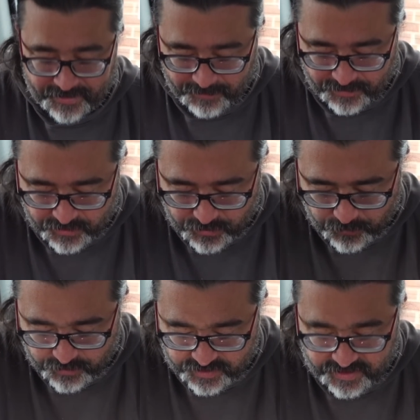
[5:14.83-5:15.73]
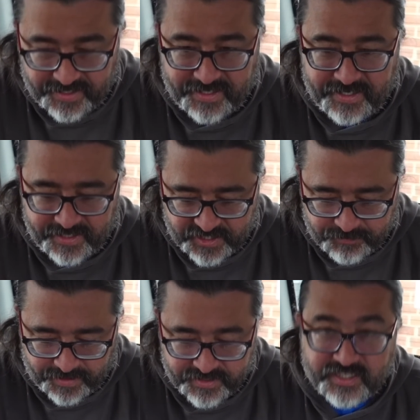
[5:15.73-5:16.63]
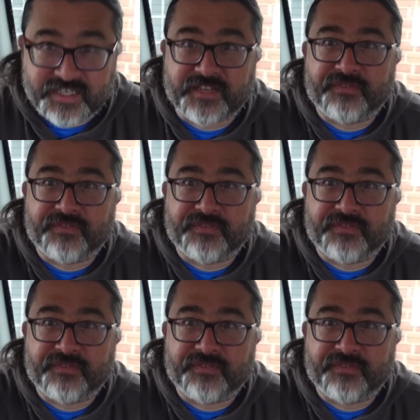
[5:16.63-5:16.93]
I mean, the torch is basically